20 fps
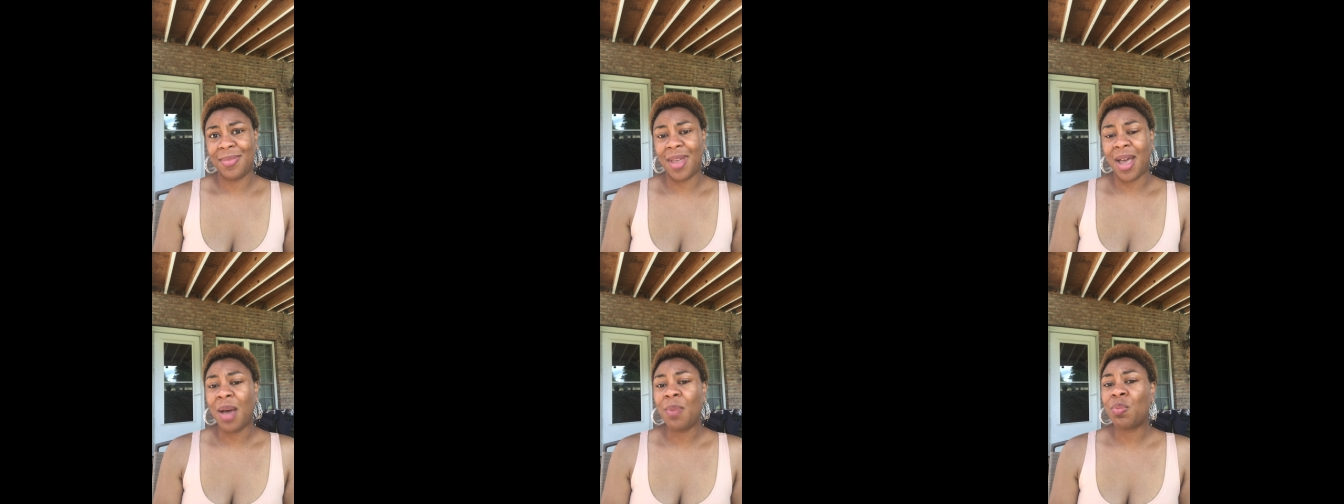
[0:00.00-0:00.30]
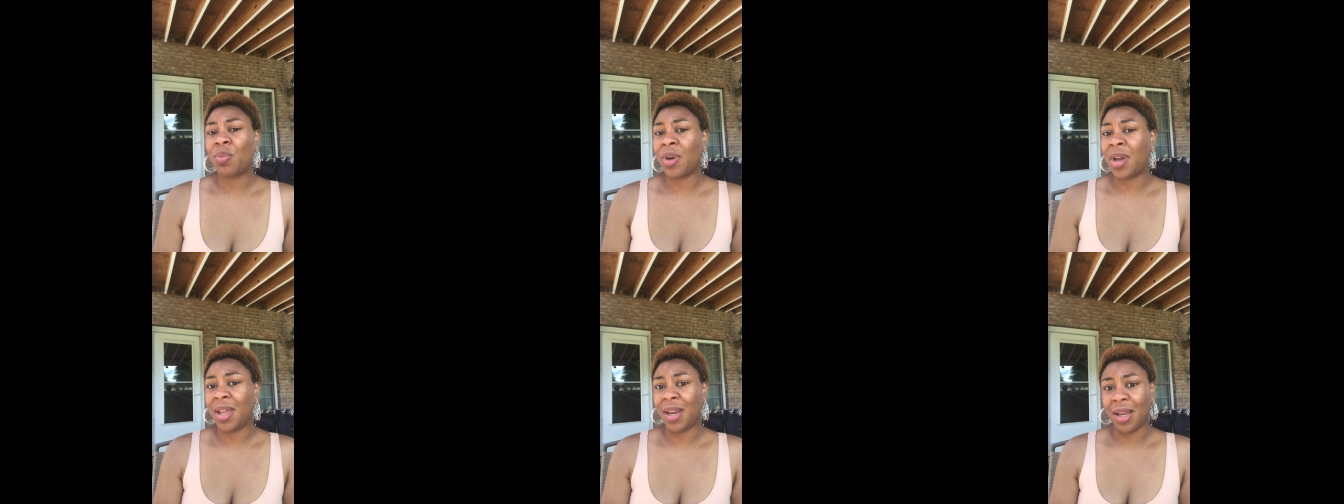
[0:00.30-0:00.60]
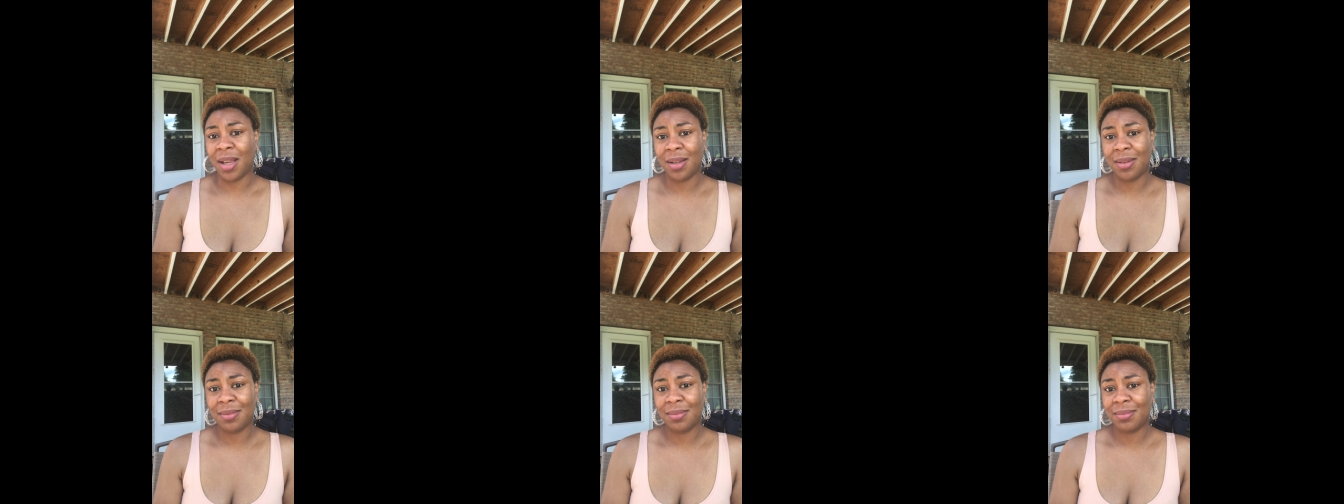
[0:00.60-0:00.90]
I'm
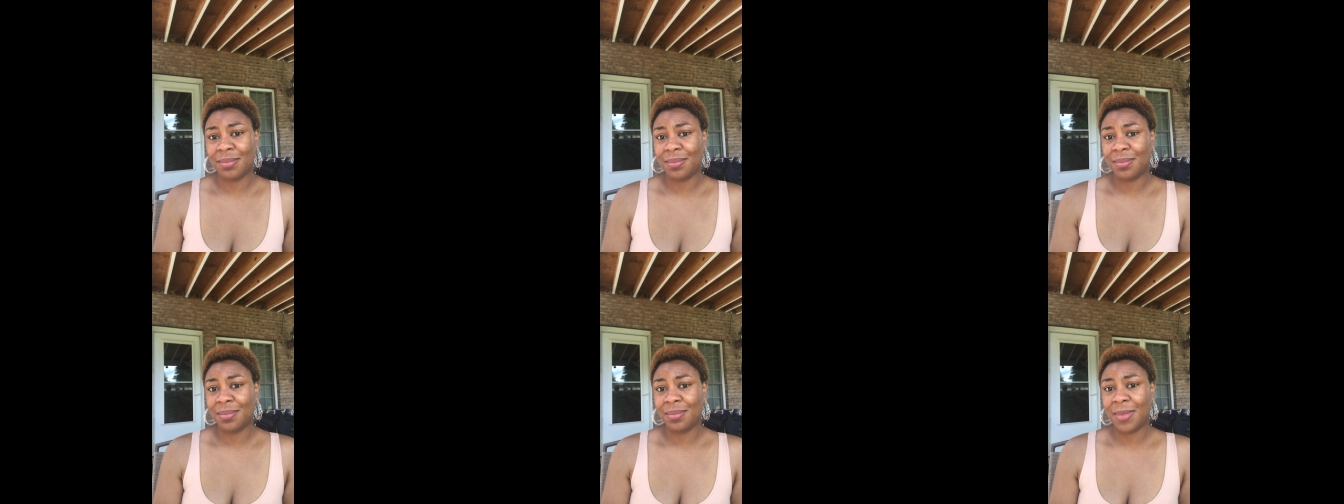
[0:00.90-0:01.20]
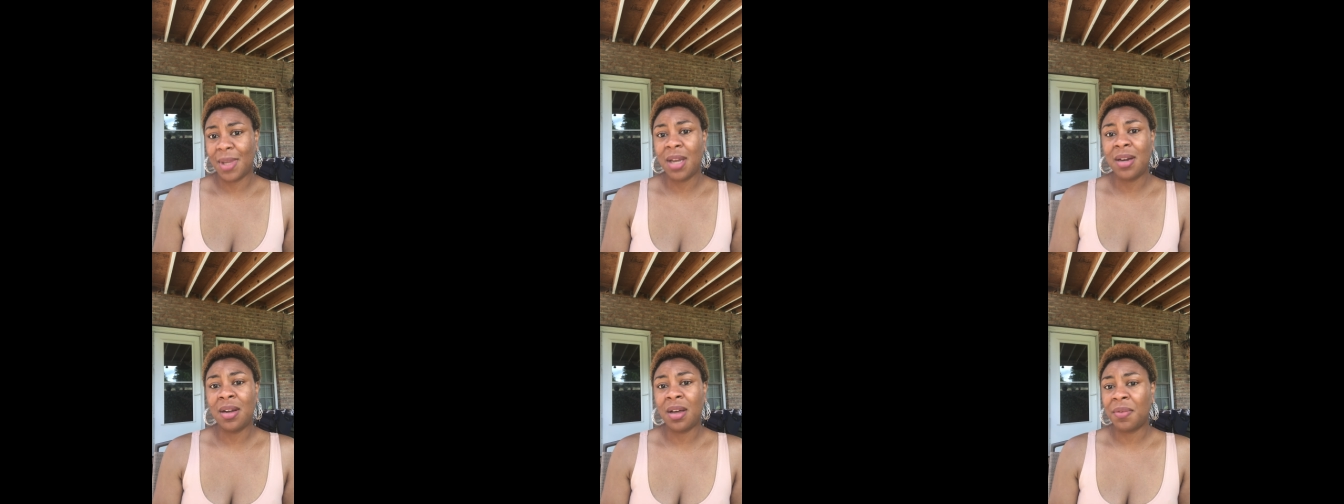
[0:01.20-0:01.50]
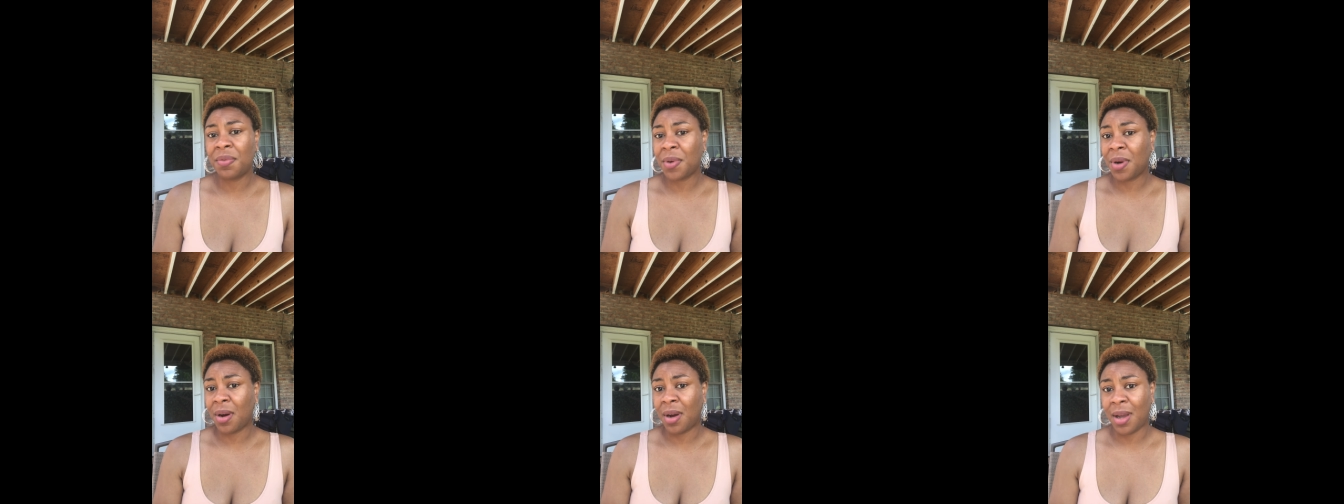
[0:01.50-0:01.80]
ready.
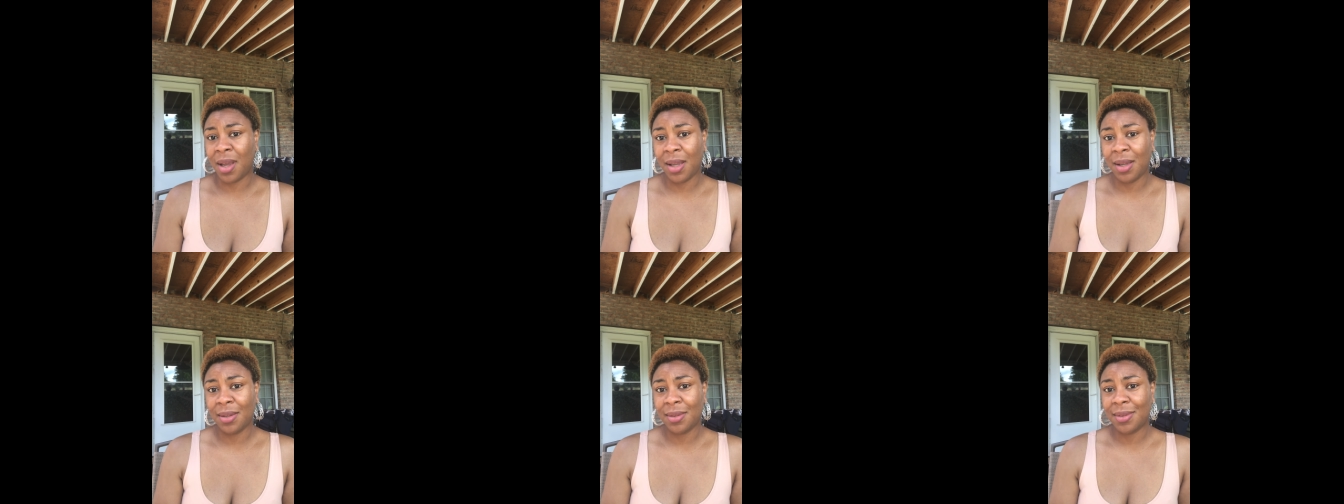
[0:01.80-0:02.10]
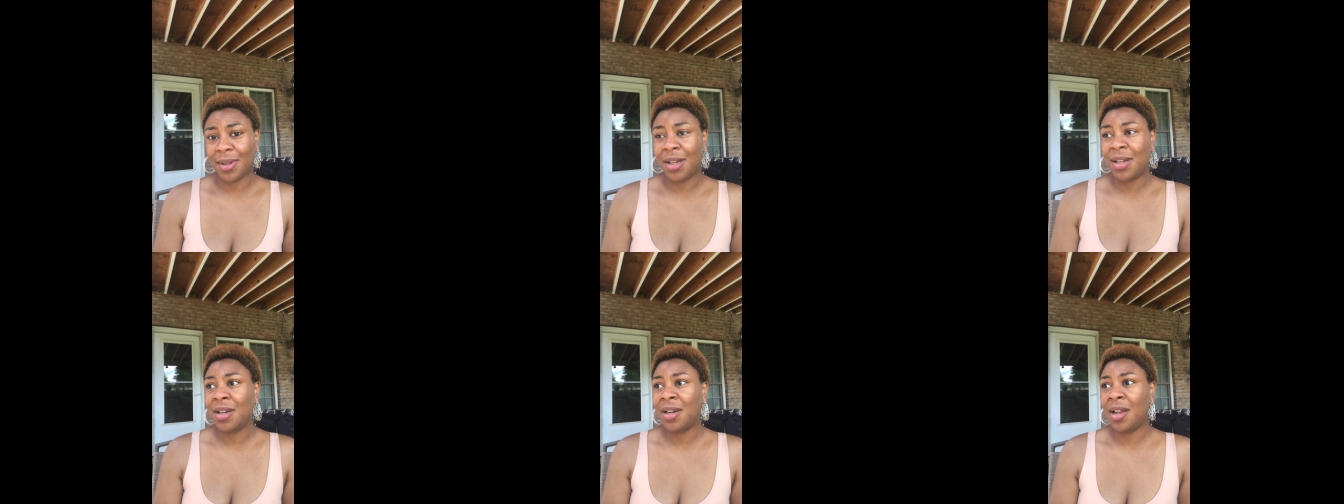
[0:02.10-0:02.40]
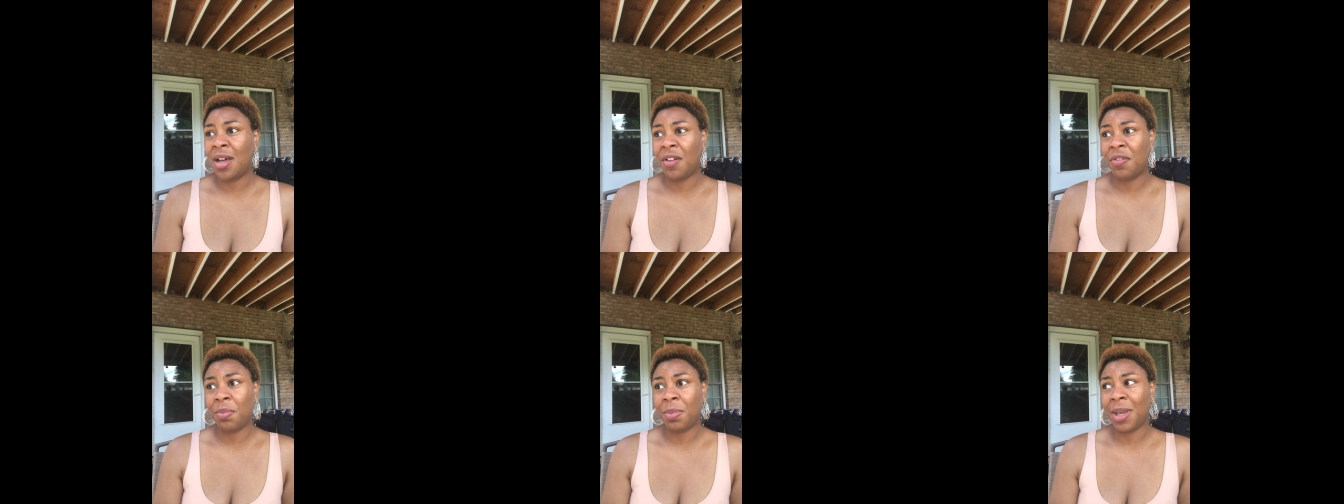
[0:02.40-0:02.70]
Enough crying,
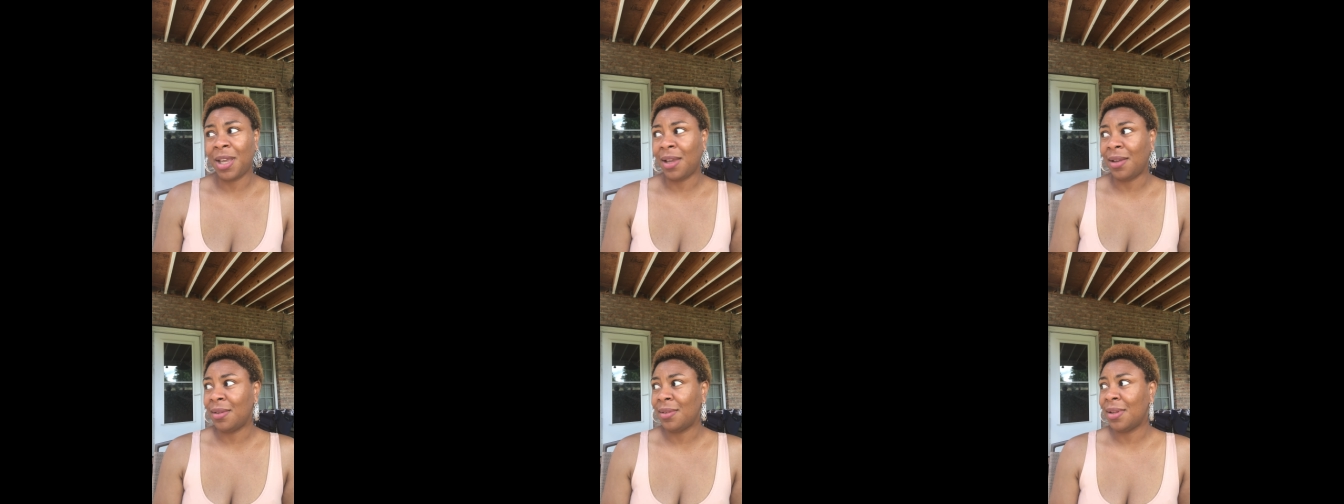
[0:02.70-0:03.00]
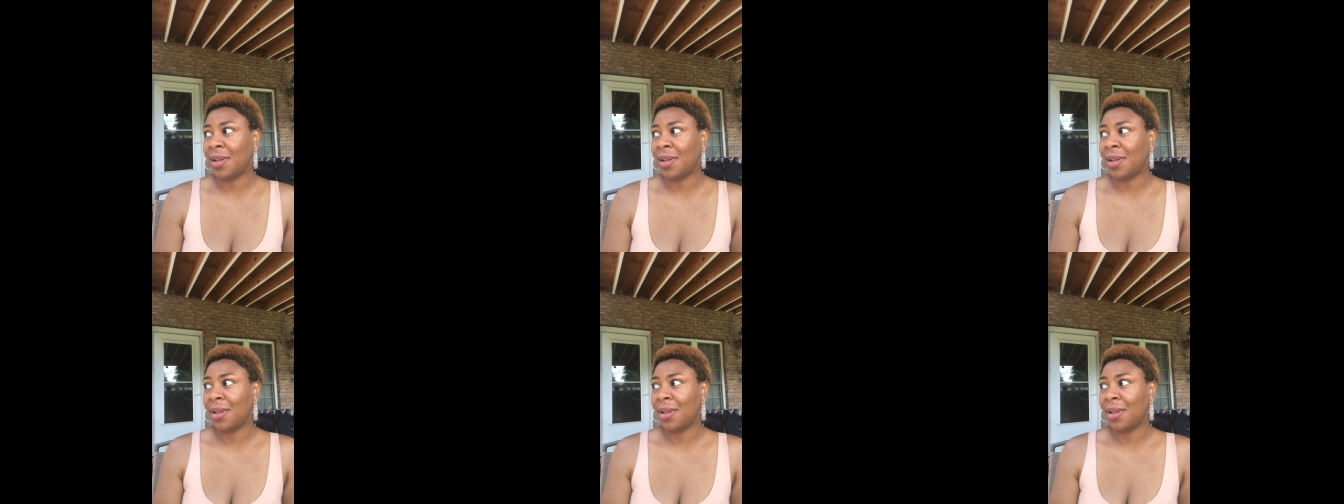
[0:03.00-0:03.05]
enough pain.